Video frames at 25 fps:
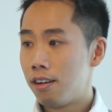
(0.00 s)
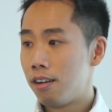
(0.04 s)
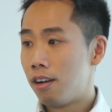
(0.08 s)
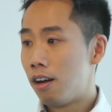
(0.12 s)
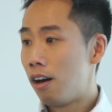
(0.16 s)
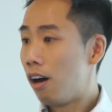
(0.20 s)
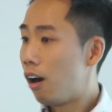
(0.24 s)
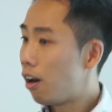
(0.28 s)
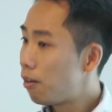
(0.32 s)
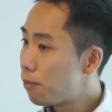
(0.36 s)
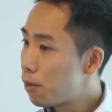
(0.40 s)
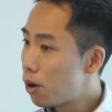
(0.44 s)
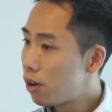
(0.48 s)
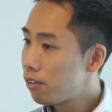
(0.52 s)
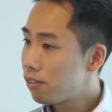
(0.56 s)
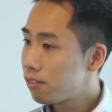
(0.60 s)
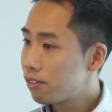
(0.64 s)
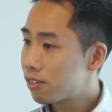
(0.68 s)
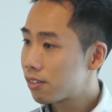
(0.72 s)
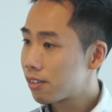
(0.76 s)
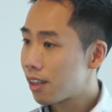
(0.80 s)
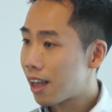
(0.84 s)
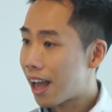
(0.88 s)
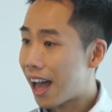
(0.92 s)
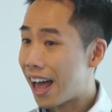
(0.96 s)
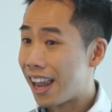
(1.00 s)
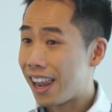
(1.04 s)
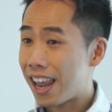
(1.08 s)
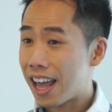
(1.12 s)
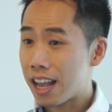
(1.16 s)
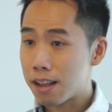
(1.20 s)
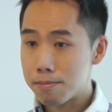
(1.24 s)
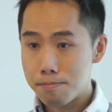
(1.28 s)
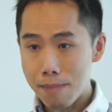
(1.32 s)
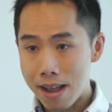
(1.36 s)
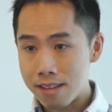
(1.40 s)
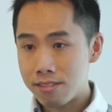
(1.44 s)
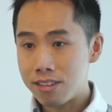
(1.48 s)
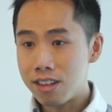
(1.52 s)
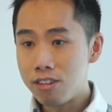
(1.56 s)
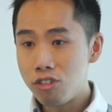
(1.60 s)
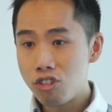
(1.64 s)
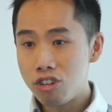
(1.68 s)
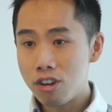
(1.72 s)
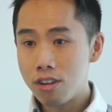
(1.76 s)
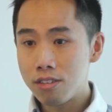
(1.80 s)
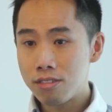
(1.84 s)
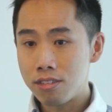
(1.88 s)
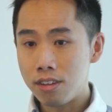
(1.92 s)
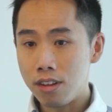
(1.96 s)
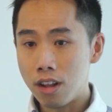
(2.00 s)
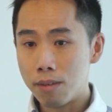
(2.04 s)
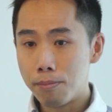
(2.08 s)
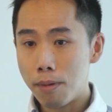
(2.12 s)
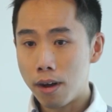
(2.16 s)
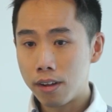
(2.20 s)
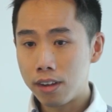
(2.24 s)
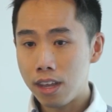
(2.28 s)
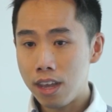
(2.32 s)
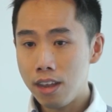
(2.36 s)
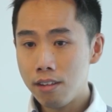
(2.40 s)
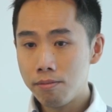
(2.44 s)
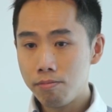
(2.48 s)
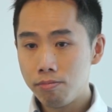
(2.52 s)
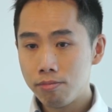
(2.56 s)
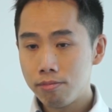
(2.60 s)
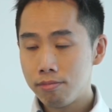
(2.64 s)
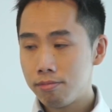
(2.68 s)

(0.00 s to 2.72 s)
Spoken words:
Hormones are like messengers in the body.